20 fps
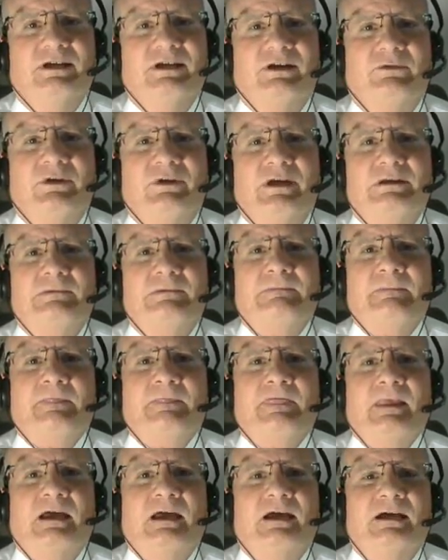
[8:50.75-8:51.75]
All right?
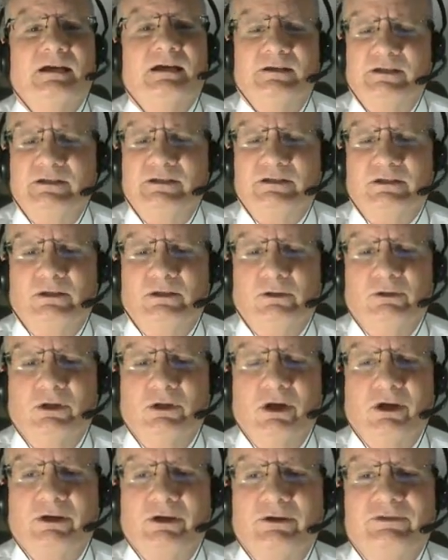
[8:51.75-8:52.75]
This is a little
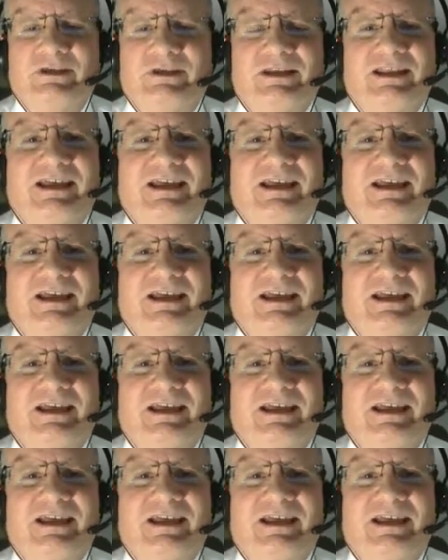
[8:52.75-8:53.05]
longer than